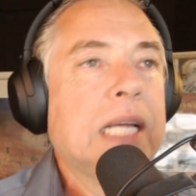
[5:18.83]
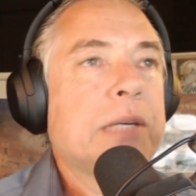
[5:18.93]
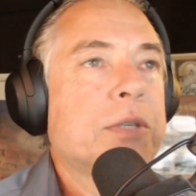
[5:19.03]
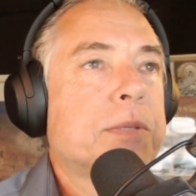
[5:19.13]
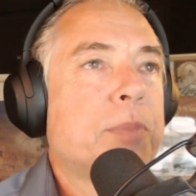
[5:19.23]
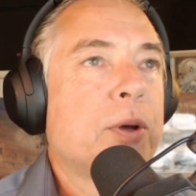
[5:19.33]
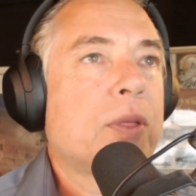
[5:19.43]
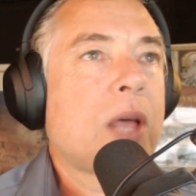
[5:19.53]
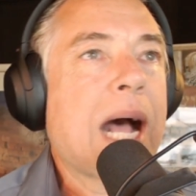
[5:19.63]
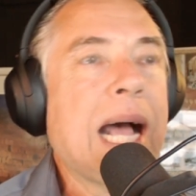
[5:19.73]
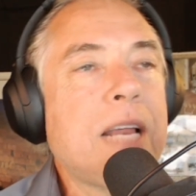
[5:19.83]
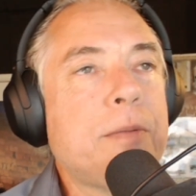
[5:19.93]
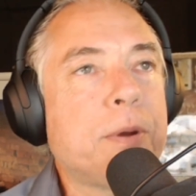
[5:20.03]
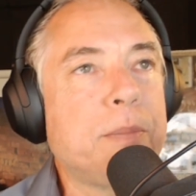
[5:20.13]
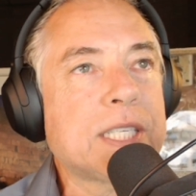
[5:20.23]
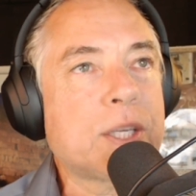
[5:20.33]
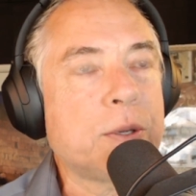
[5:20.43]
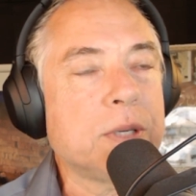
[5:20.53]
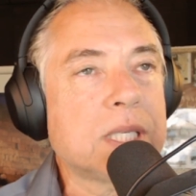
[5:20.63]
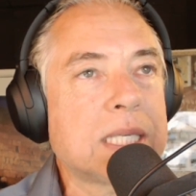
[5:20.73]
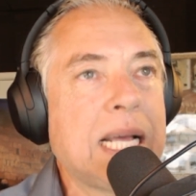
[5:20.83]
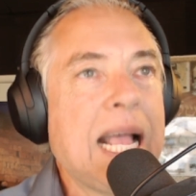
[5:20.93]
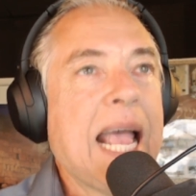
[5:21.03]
She was both highly promiscuous